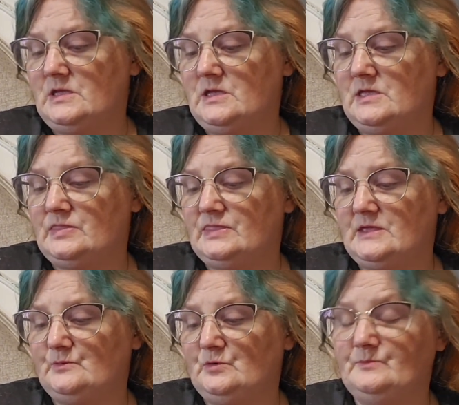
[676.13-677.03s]
And
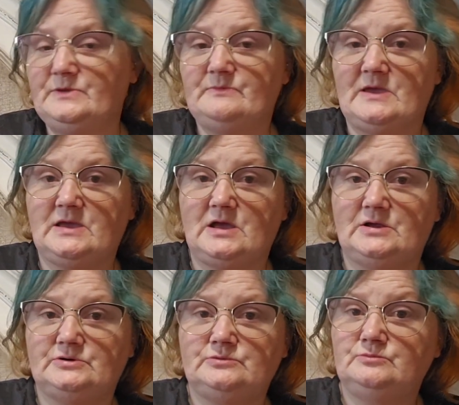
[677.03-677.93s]
then we'll be back
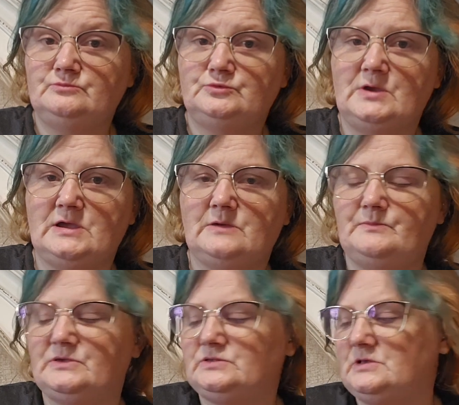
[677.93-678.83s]
on track,
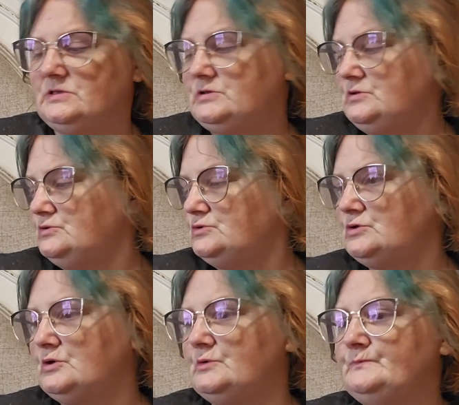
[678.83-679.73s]
basically.
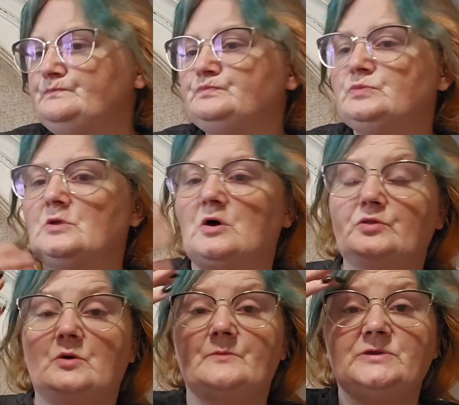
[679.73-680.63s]
So,
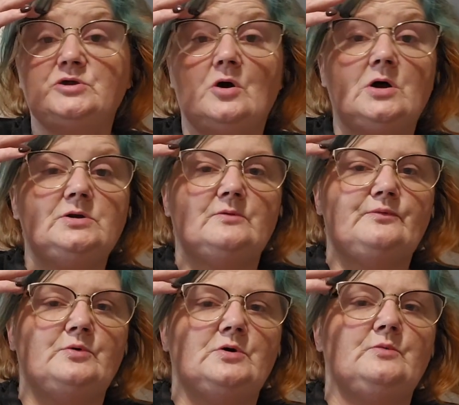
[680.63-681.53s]
although I'll be gone
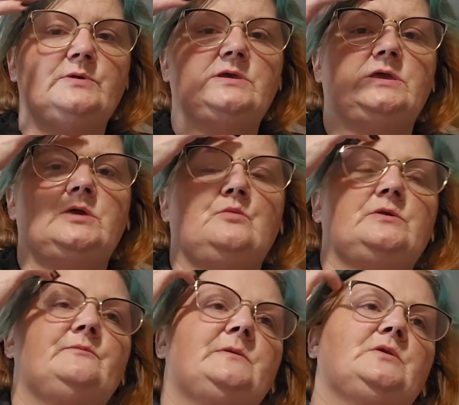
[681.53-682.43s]
for a week, it would
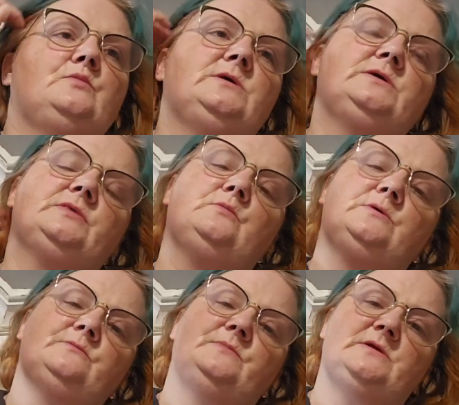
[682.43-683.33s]
have been a week that would
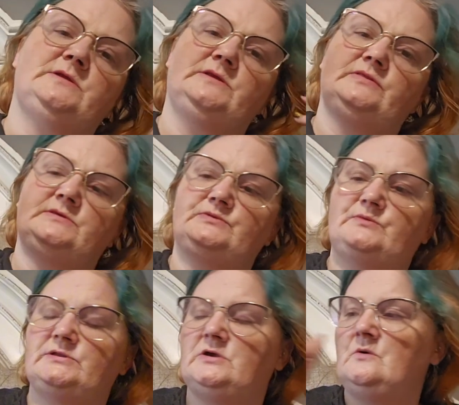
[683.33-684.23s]
have been in this
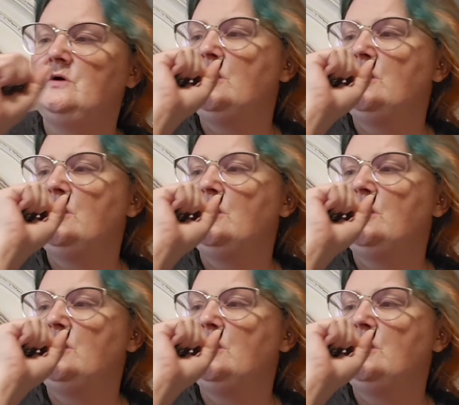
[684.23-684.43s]
video.